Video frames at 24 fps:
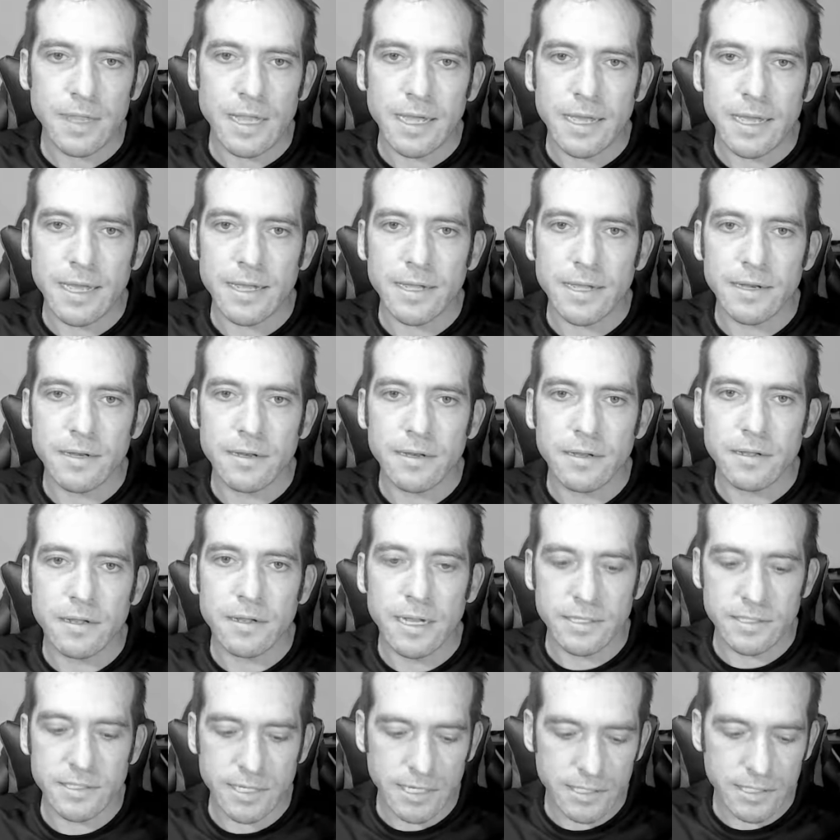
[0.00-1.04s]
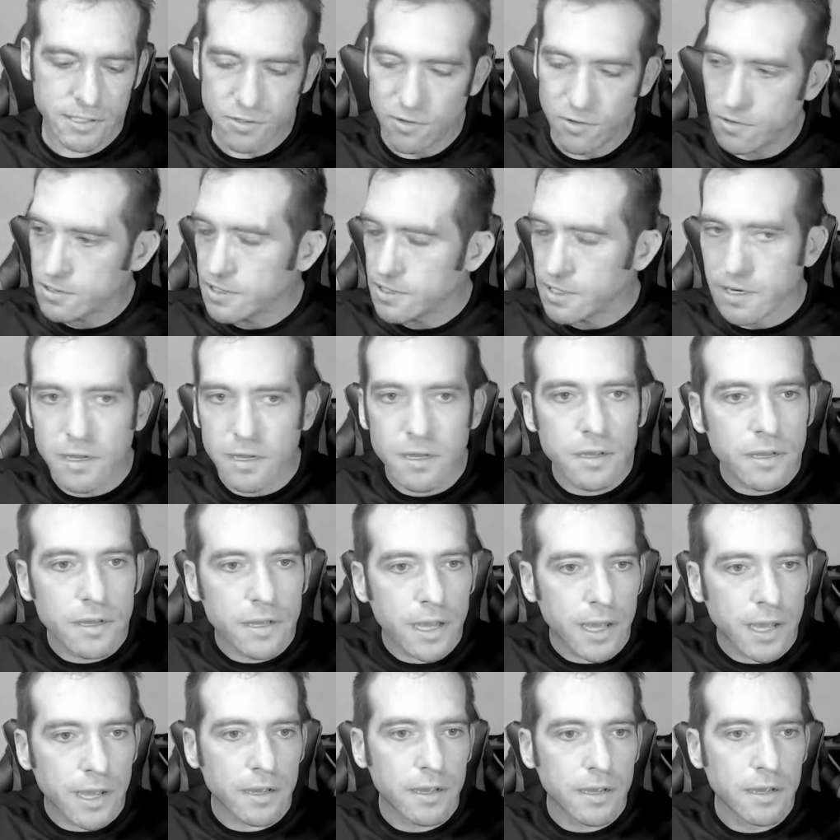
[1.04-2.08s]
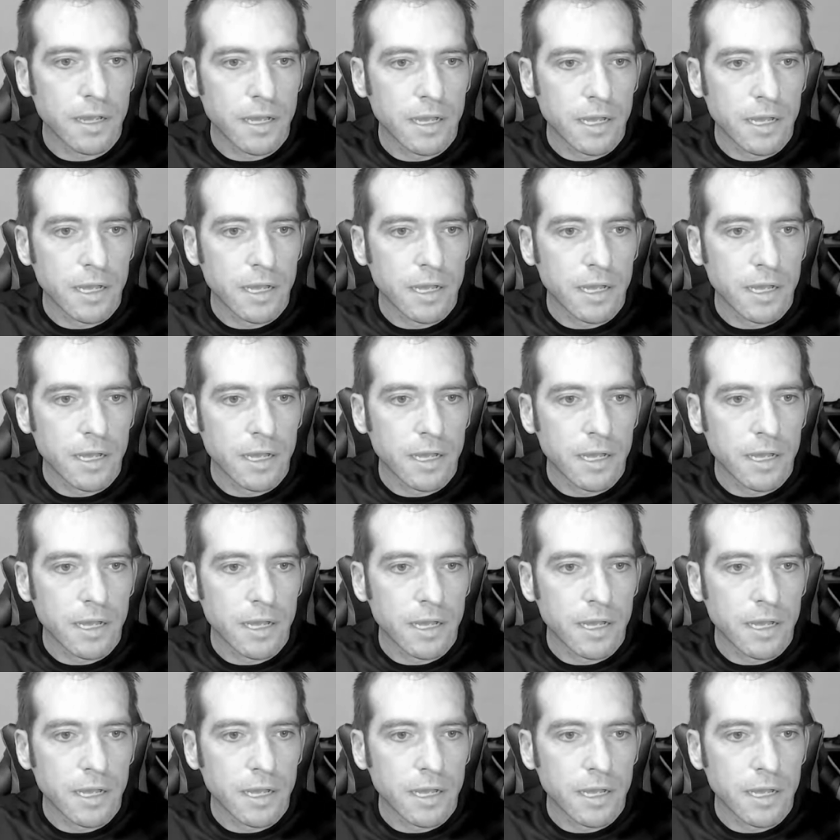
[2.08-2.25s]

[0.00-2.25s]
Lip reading: And let's get started. Okay.